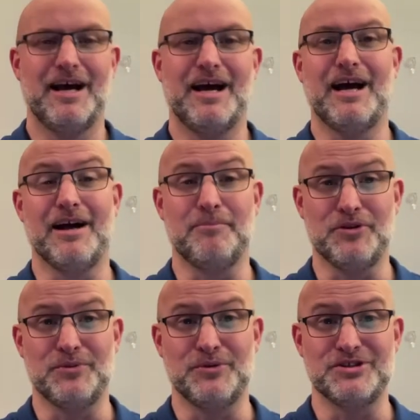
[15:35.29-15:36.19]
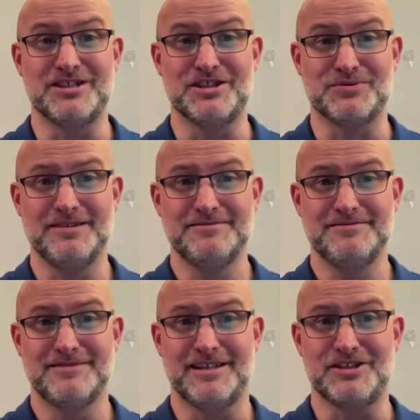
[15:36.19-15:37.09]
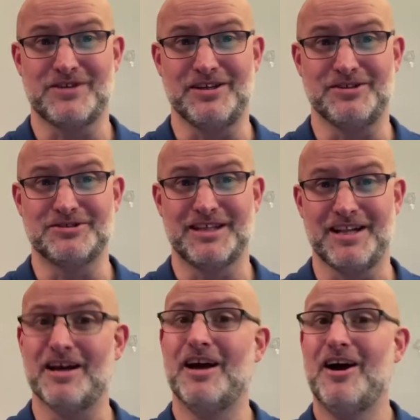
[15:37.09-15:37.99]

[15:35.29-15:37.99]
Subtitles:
I'll put the words in as well, and let's try it all together.